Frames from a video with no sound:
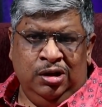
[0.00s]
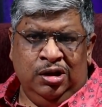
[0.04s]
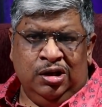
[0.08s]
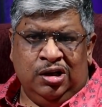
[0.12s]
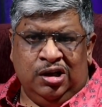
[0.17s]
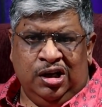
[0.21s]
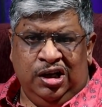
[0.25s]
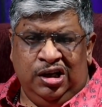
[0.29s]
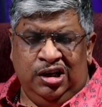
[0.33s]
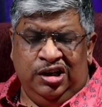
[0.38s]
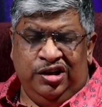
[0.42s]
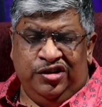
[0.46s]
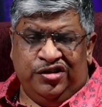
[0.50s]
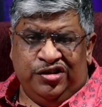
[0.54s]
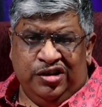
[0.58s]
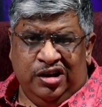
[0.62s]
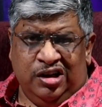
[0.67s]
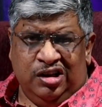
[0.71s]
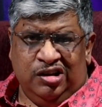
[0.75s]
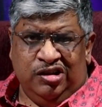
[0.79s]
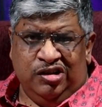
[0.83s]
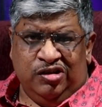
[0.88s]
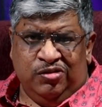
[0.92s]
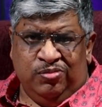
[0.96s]
Kindly
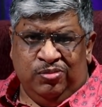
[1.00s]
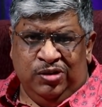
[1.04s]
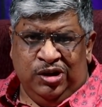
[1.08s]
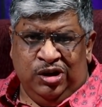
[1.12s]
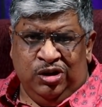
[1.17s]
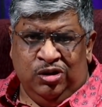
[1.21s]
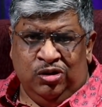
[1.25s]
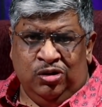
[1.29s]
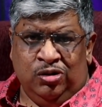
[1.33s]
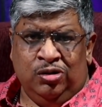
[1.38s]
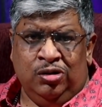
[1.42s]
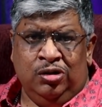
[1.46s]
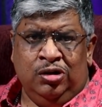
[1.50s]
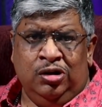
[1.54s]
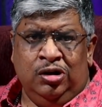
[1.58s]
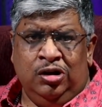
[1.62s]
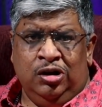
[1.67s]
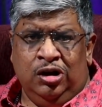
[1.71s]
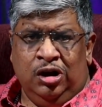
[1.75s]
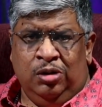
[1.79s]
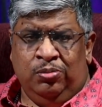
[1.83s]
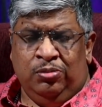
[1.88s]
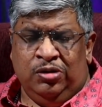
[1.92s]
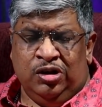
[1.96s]
share this video
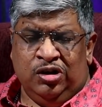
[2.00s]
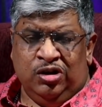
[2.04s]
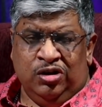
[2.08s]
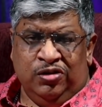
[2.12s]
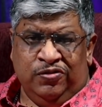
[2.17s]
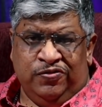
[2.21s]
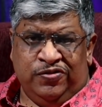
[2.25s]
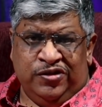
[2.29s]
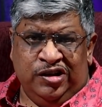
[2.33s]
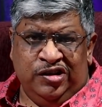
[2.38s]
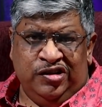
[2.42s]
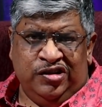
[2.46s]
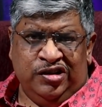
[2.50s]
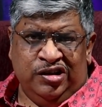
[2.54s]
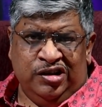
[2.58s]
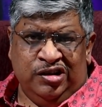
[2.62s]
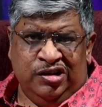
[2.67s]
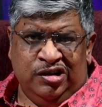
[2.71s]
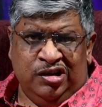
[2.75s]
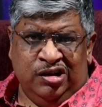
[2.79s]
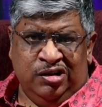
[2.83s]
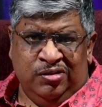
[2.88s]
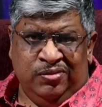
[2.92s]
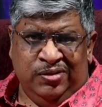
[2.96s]
among your friends and
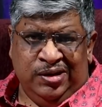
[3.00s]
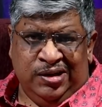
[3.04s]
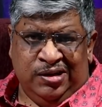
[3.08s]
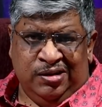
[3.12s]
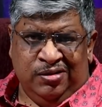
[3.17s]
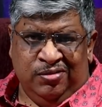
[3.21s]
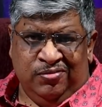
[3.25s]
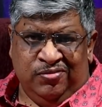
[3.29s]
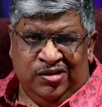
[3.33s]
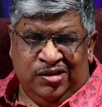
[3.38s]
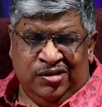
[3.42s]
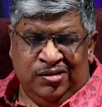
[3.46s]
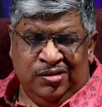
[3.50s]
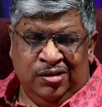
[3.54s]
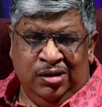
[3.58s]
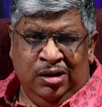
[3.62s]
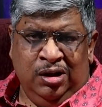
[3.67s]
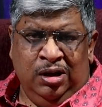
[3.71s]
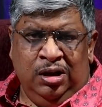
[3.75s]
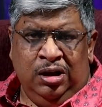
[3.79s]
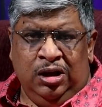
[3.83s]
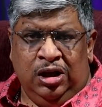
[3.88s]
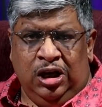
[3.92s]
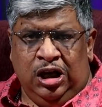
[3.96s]
relatives.
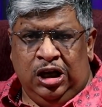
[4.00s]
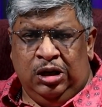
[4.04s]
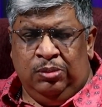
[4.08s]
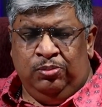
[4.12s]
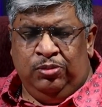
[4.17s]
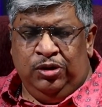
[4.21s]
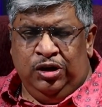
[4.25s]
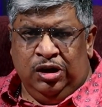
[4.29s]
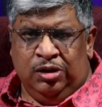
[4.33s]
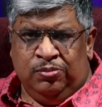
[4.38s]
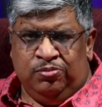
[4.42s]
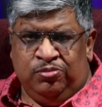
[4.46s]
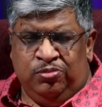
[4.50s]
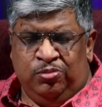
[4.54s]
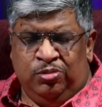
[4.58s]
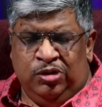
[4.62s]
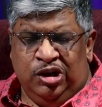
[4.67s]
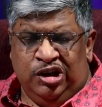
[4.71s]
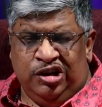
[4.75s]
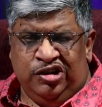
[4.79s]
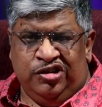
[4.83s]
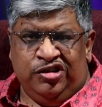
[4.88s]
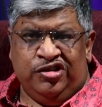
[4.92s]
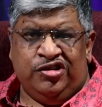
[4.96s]
I'll be
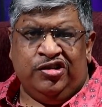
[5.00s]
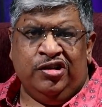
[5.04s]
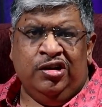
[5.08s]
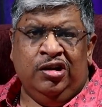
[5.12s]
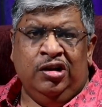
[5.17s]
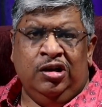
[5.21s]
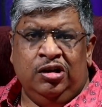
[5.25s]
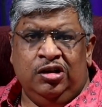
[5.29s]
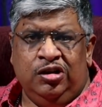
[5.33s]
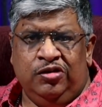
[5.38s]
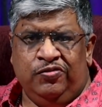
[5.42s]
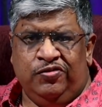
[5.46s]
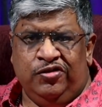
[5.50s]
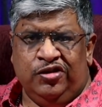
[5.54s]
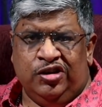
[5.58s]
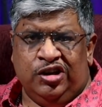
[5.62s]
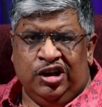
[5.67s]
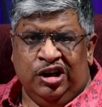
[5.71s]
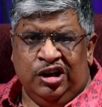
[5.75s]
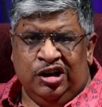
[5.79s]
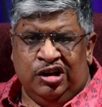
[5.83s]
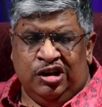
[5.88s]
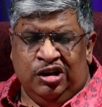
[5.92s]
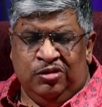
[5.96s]
obliged if you
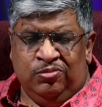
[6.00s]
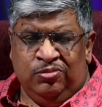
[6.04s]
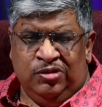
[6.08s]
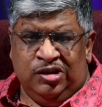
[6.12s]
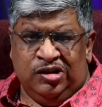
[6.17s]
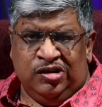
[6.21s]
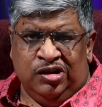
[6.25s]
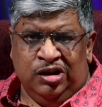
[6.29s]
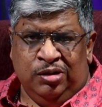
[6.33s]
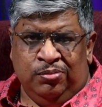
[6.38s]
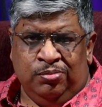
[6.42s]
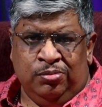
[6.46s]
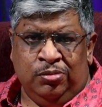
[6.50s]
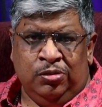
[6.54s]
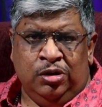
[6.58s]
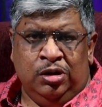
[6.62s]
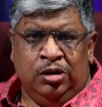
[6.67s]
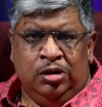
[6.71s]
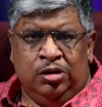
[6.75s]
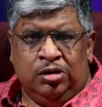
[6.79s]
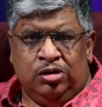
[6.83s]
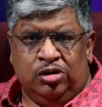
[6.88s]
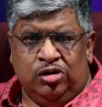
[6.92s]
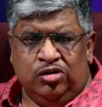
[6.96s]
can convince them
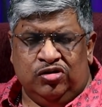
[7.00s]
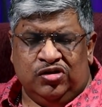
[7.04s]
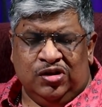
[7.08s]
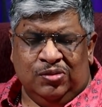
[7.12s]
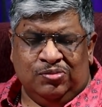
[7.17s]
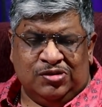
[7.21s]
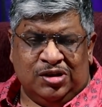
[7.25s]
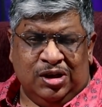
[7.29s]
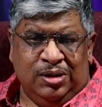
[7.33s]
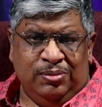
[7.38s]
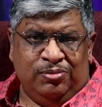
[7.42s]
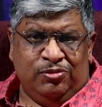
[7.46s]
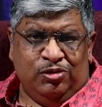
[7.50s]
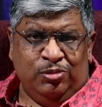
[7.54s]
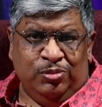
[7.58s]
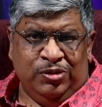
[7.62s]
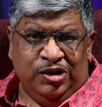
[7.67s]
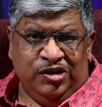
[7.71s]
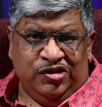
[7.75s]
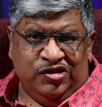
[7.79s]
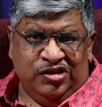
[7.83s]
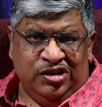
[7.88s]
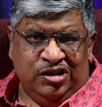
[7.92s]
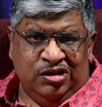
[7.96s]
to subscribe to
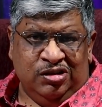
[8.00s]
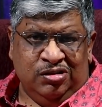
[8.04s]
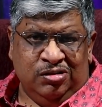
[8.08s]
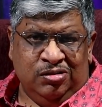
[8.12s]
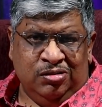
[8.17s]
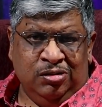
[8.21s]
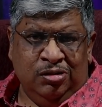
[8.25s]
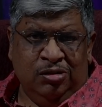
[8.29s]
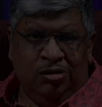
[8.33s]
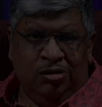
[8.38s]
my channel.